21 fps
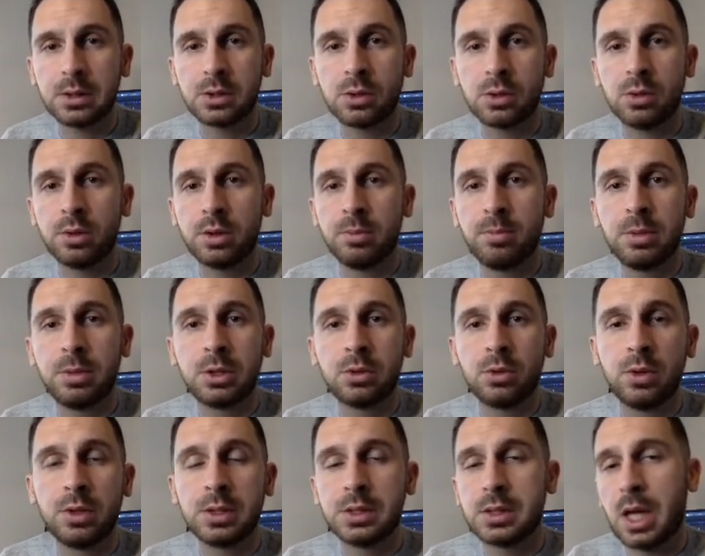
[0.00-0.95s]
So the
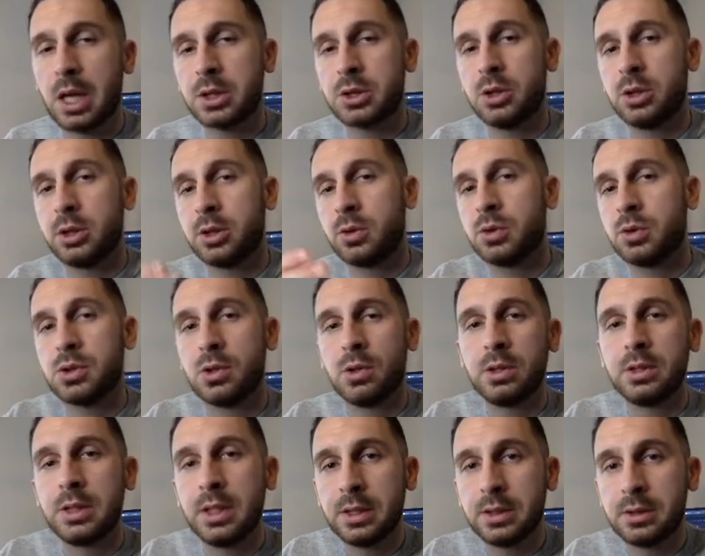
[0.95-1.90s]
Bitcoin is actually
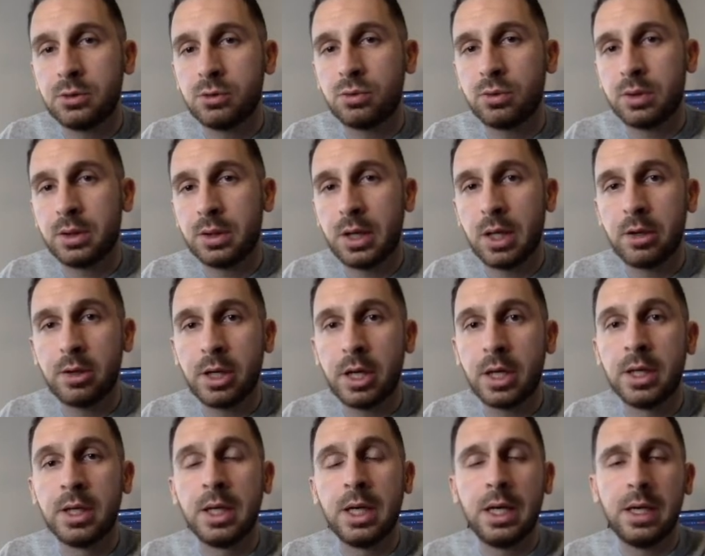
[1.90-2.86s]
consolidated to an
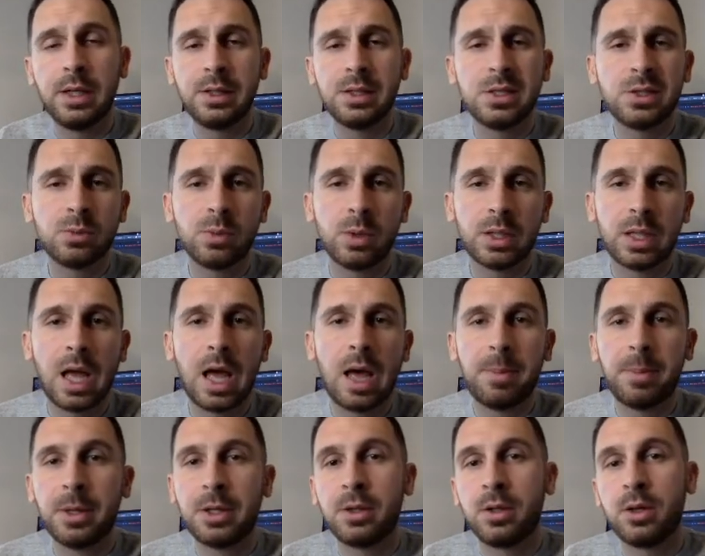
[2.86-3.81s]
area, and this is what
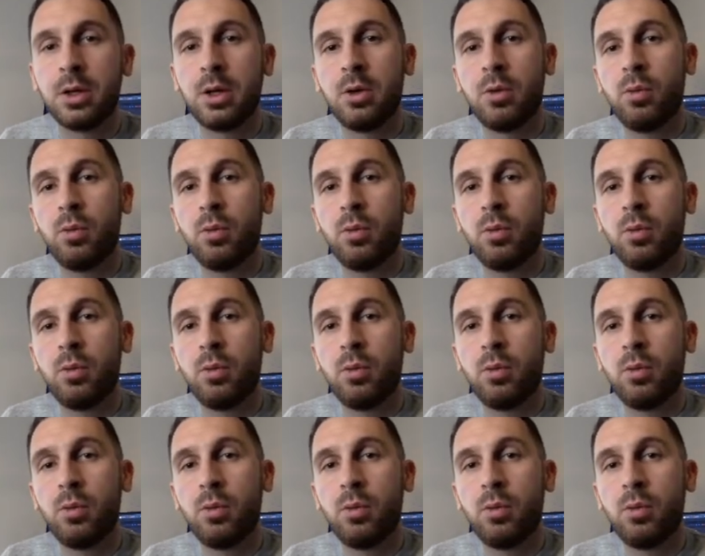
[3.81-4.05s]
happened.